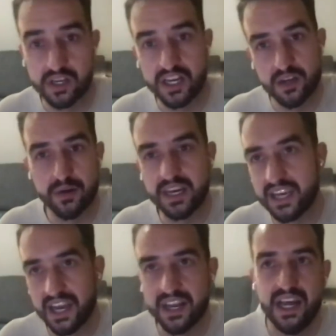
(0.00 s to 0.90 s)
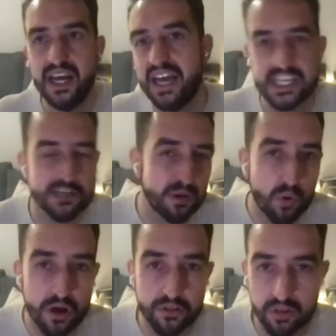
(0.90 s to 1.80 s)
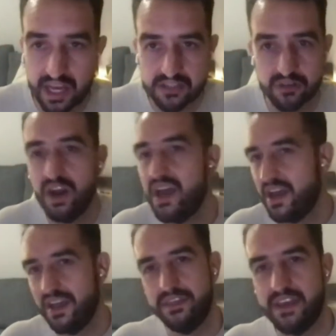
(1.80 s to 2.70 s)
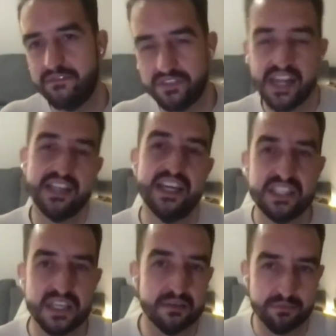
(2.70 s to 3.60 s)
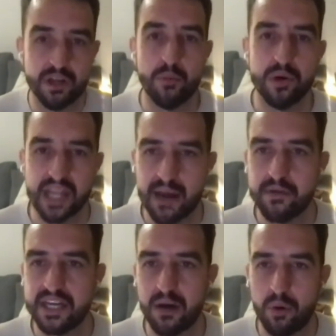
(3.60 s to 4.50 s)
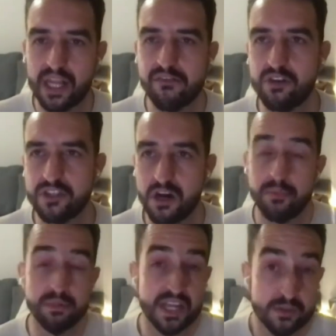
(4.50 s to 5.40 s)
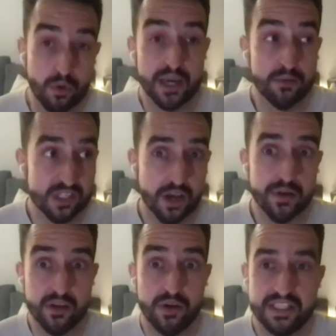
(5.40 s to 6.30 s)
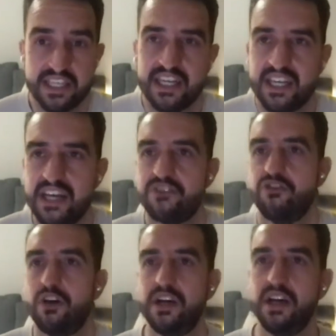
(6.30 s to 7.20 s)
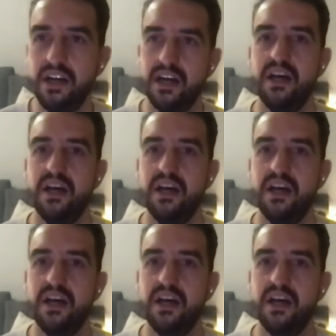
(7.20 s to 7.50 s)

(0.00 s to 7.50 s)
Can he do it again? Has it been worth all the hassle? They need to, you know, put the hammer down while they're on top. That's why he was so annoyed they didn't get a striker.